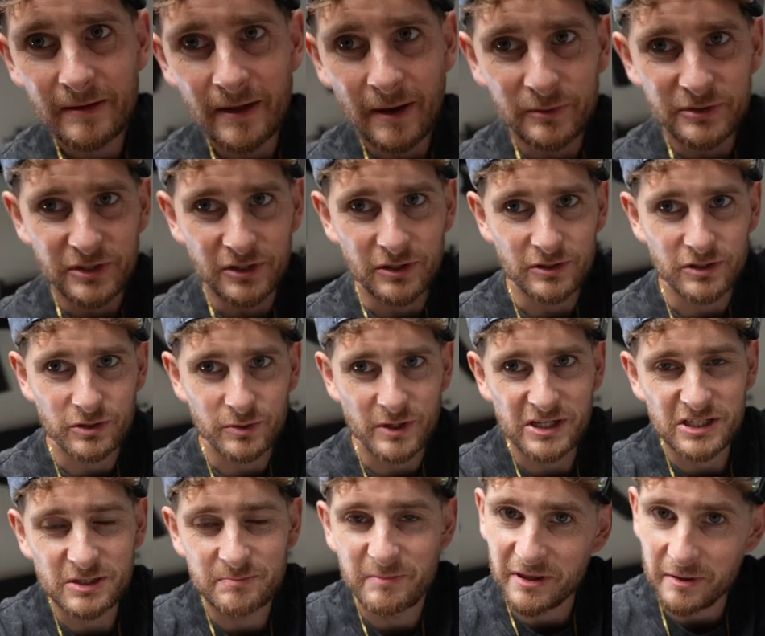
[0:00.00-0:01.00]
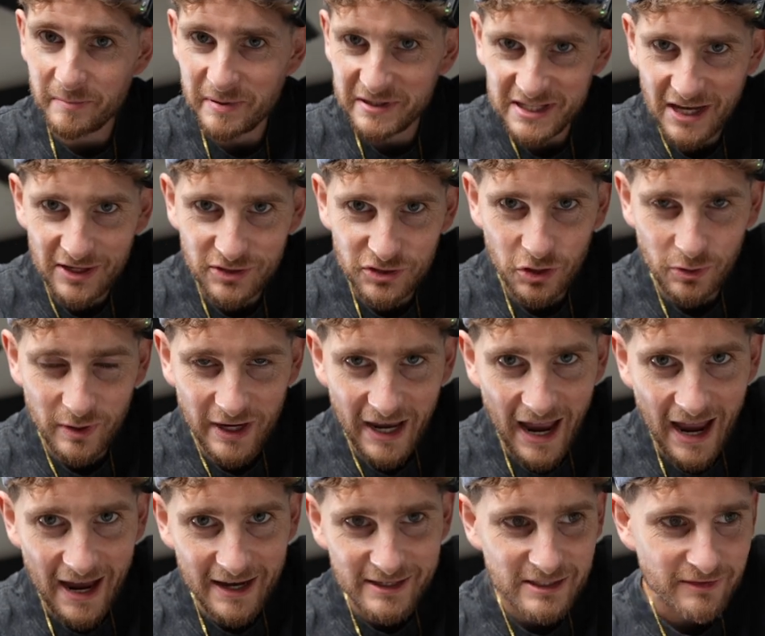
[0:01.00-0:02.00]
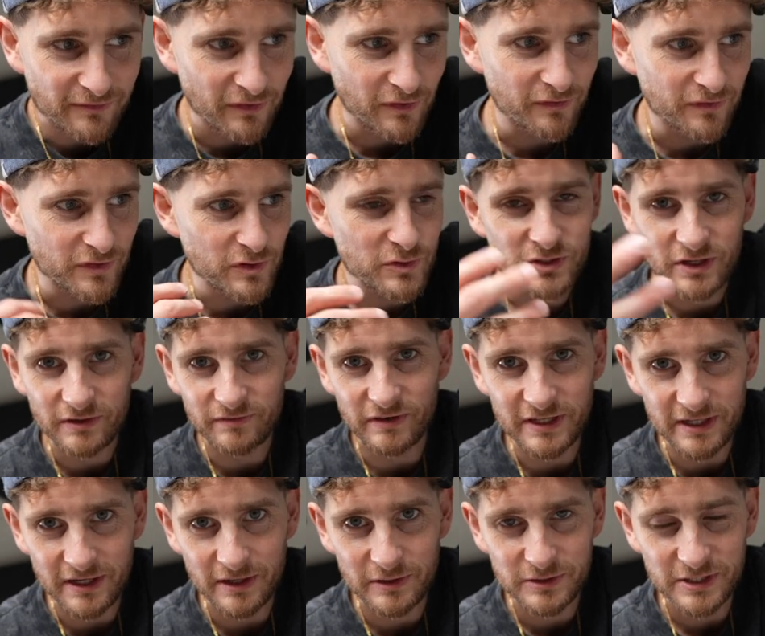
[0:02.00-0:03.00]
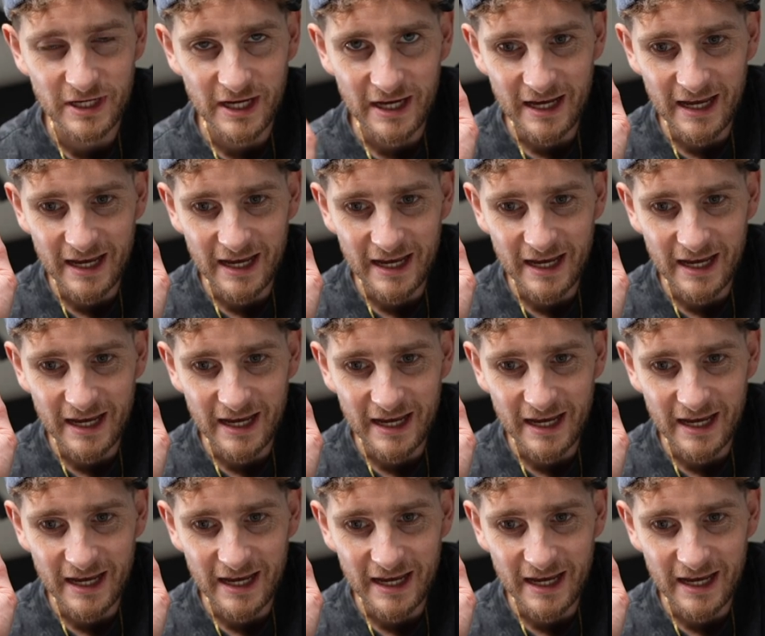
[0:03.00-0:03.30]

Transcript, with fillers: That was a good twist, but the potential it has for future videos